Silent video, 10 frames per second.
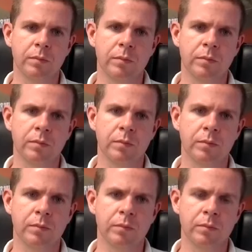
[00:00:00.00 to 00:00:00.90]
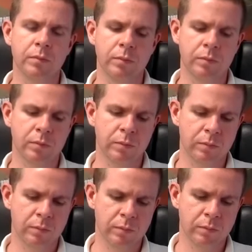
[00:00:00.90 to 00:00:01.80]

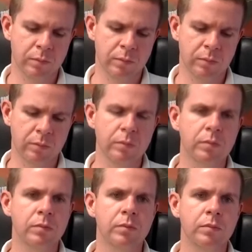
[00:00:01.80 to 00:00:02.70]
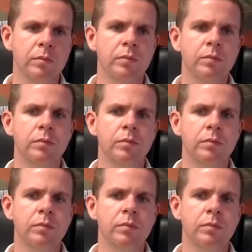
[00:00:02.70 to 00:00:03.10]
(silent)